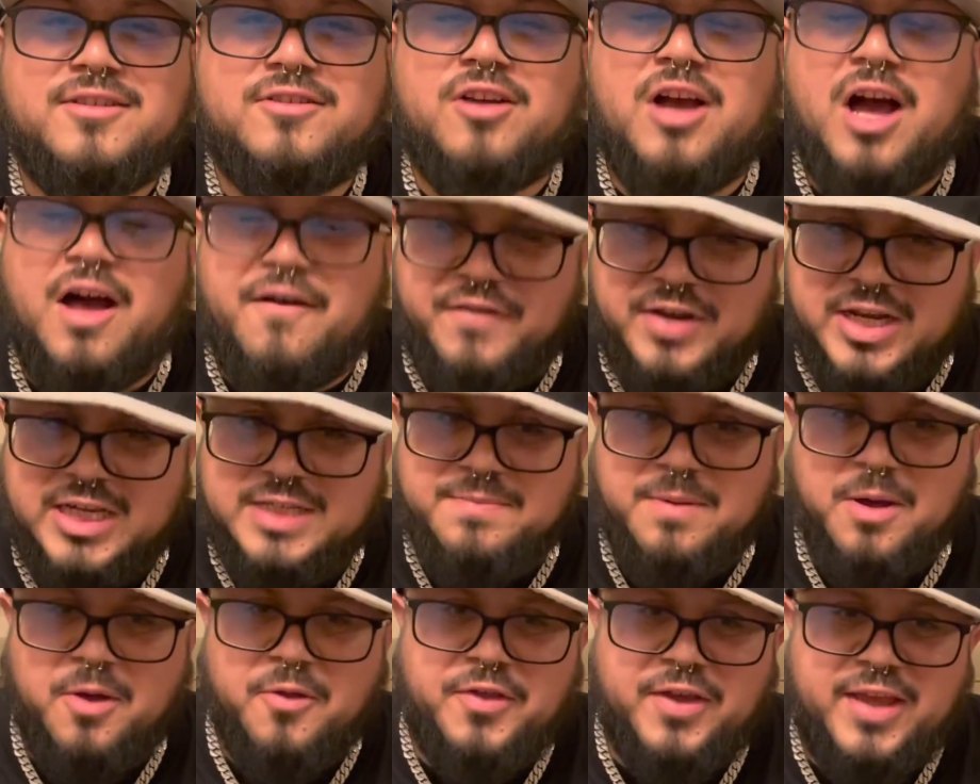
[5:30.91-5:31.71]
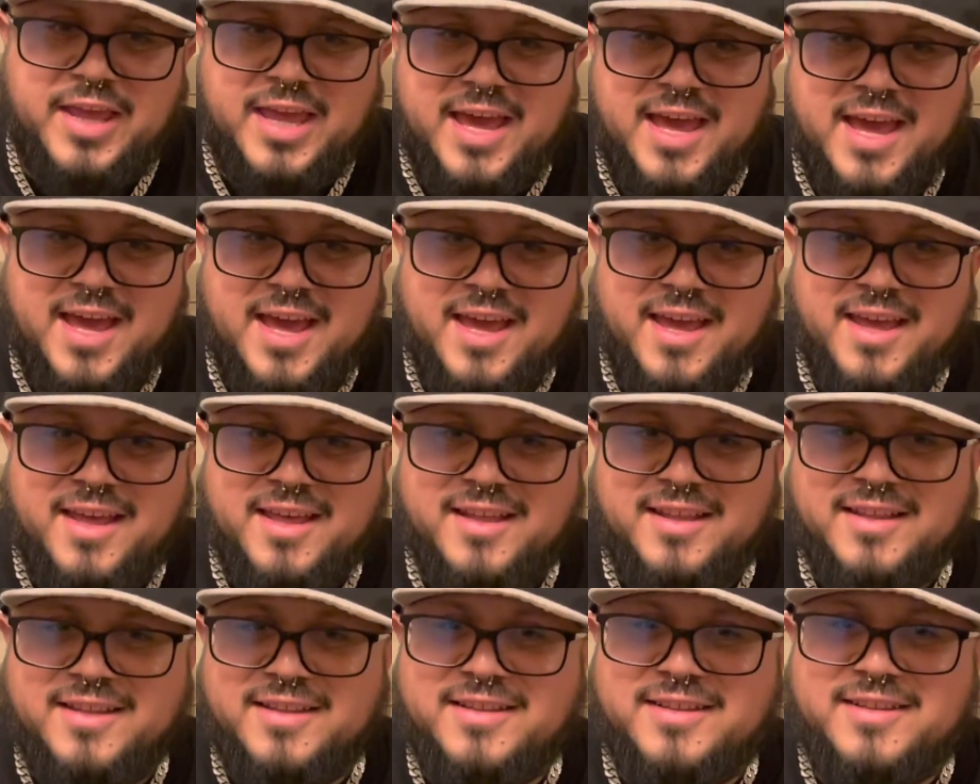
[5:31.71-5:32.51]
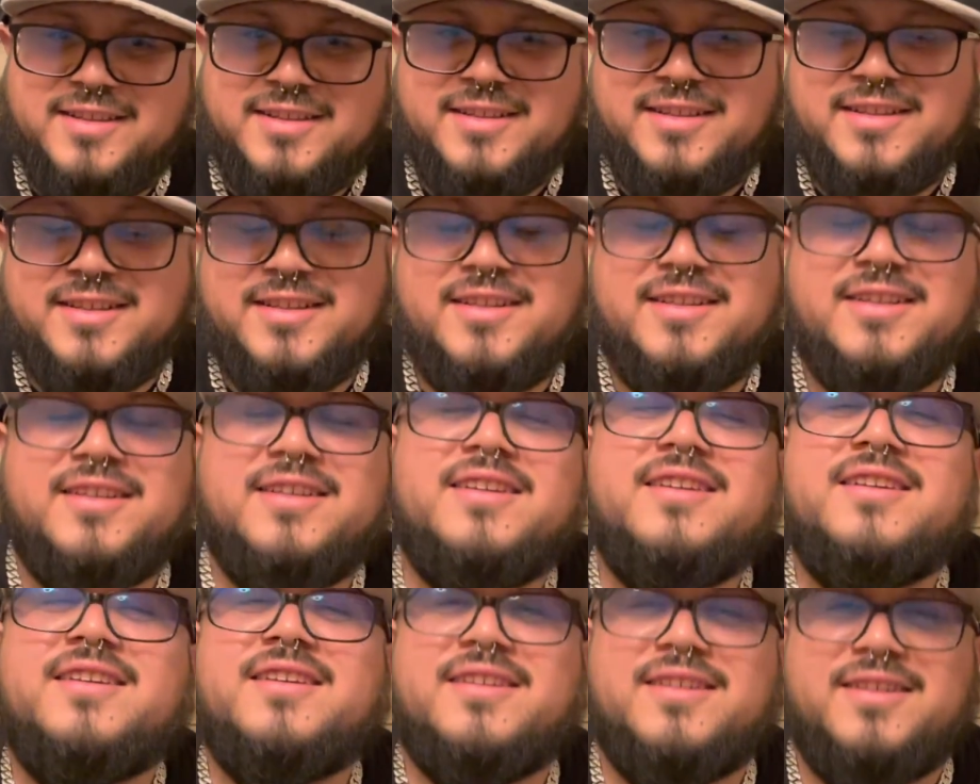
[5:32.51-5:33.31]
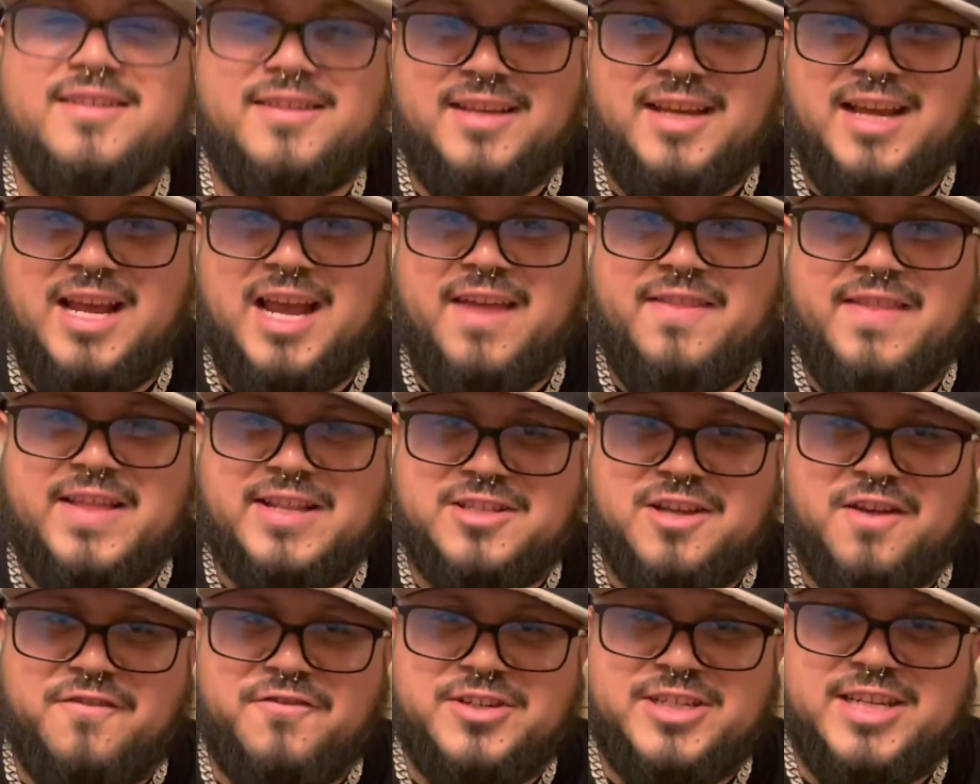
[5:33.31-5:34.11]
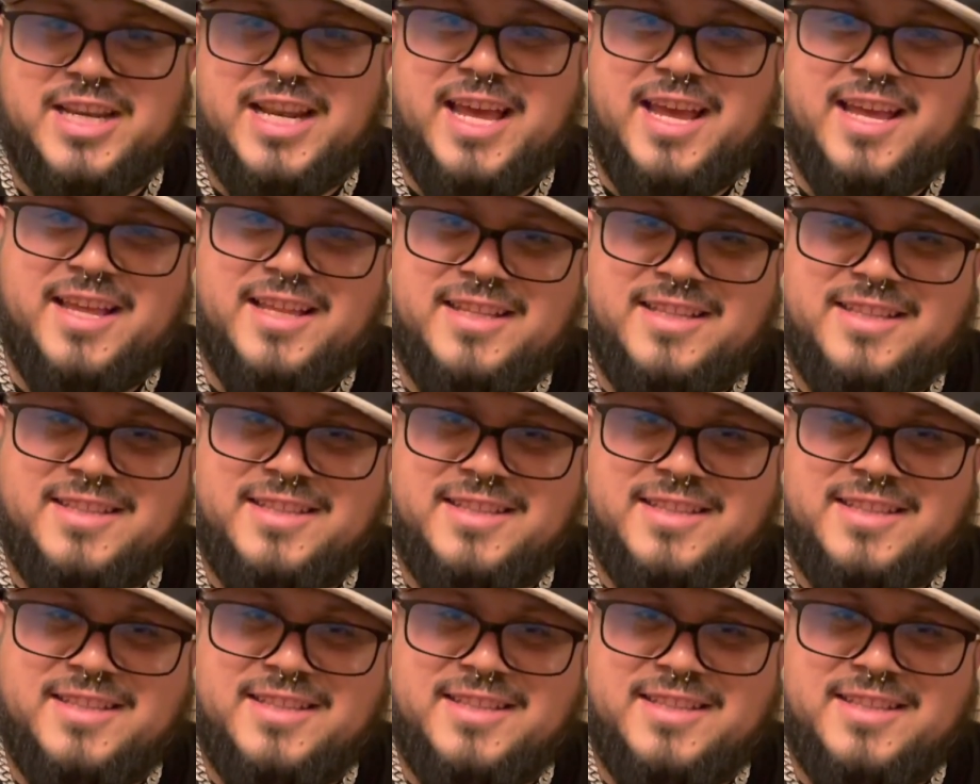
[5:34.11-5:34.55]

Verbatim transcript: Koffin is spelled with a K. And that's all for today.